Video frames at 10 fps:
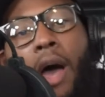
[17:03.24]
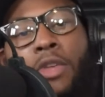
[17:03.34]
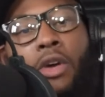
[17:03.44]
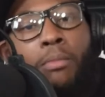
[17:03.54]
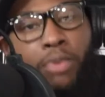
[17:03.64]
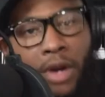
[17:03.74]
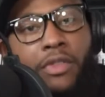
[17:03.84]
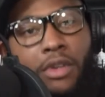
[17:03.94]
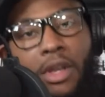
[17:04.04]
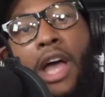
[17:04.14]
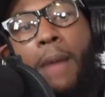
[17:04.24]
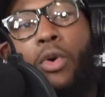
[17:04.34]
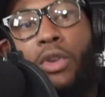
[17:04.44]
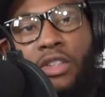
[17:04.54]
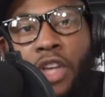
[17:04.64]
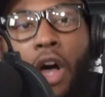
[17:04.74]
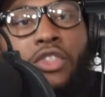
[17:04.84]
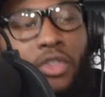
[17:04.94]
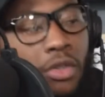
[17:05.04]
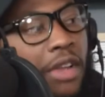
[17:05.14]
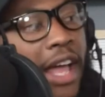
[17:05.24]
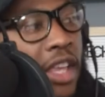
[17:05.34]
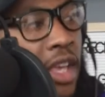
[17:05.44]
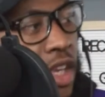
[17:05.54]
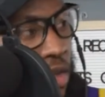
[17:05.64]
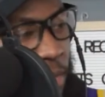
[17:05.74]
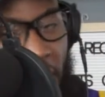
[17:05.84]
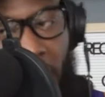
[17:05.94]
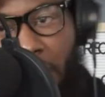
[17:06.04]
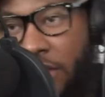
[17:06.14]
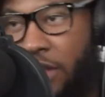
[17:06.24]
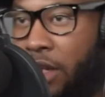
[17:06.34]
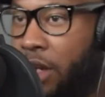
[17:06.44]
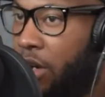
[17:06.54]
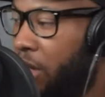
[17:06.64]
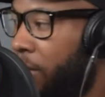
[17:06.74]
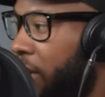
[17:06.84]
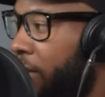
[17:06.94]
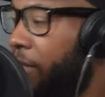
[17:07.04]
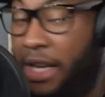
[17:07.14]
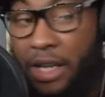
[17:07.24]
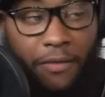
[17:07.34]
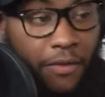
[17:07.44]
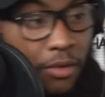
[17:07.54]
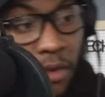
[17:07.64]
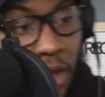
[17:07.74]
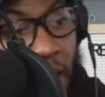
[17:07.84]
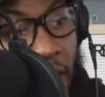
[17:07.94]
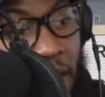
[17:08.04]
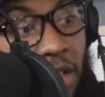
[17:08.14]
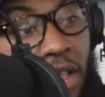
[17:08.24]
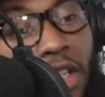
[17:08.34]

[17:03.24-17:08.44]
I'm your brother. I'm gonna talk to you like you my cousin or you're my nephew. All right.